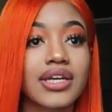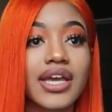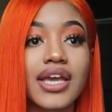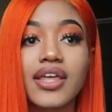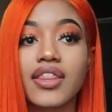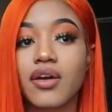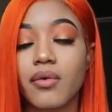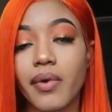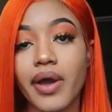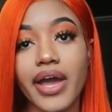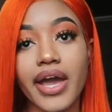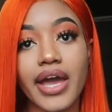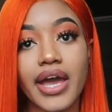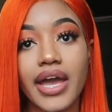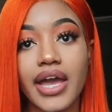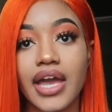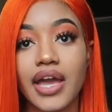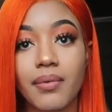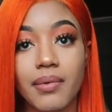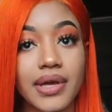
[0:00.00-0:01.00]
Either
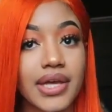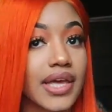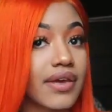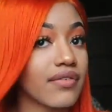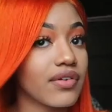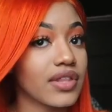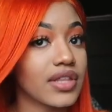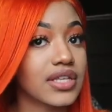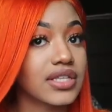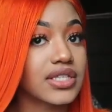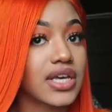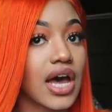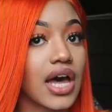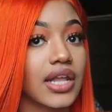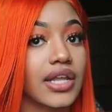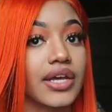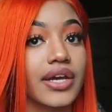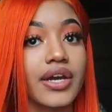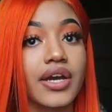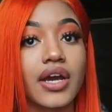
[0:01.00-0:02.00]
way, it would give you this
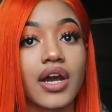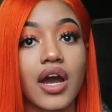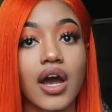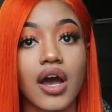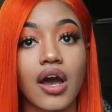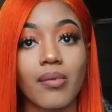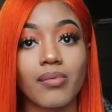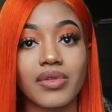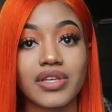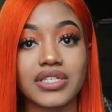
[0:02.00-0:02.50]
color.